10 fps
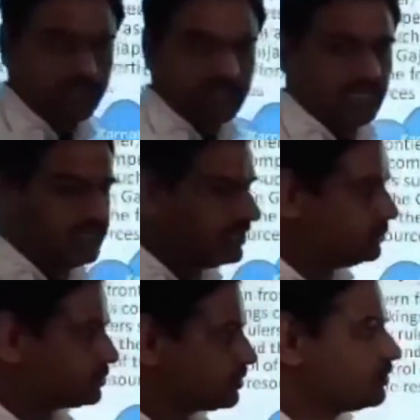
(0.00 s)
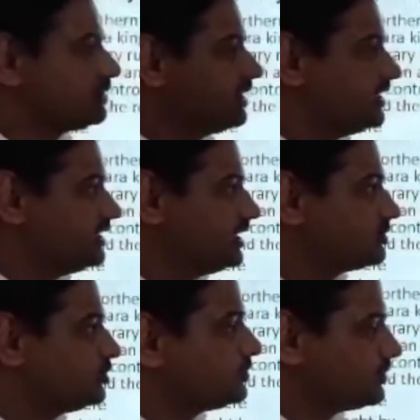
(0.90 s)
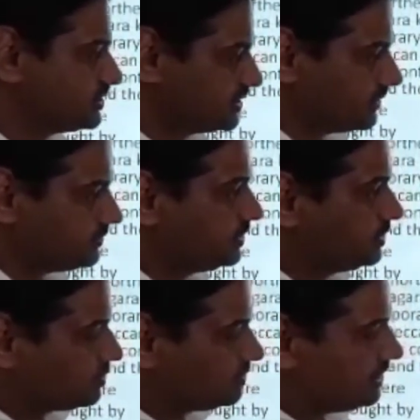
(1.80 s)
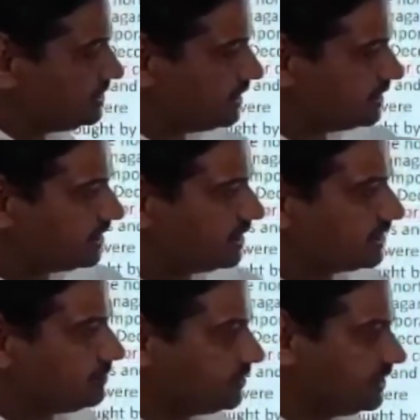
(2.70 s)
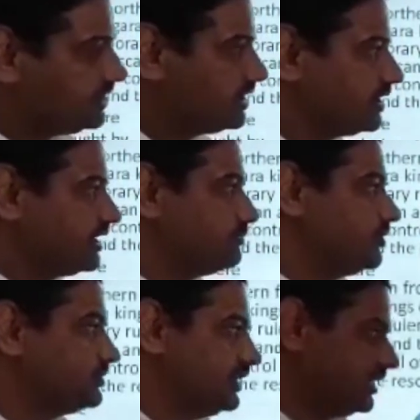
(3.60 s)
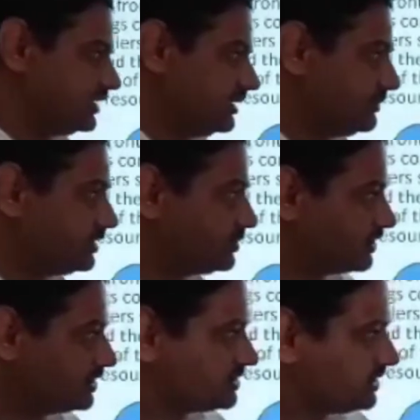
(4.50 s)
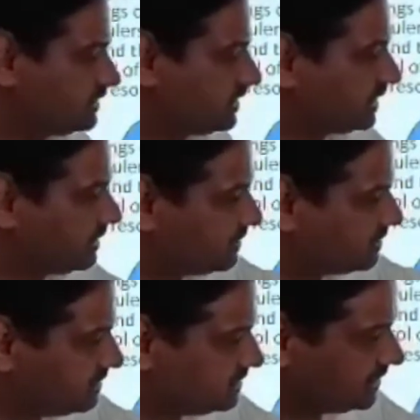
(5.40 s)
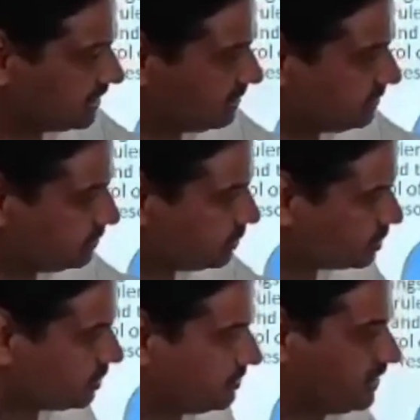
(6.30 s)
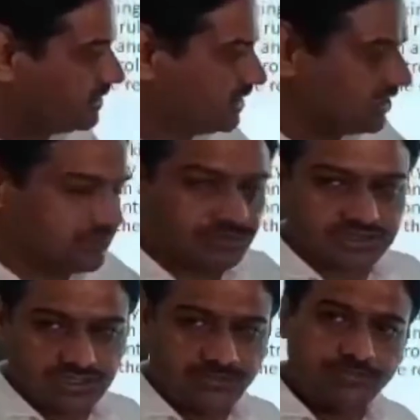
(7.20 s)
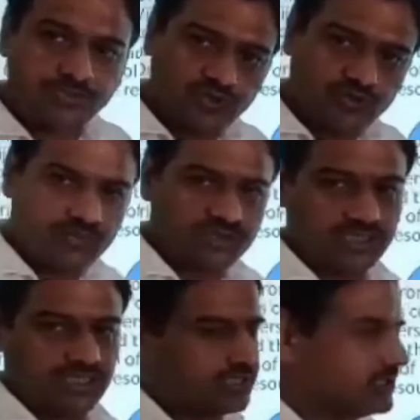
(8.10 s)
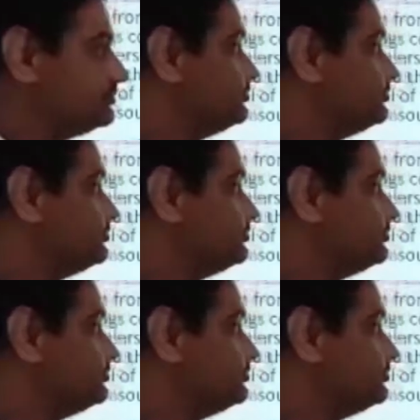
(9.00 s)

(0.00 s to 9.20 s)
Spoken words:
and they used to rule the areas of Odisha. So these are the contemporary kingdom of that time, and you can see that among these kingdoms, the most dominant kingdom is the Vijayanagara.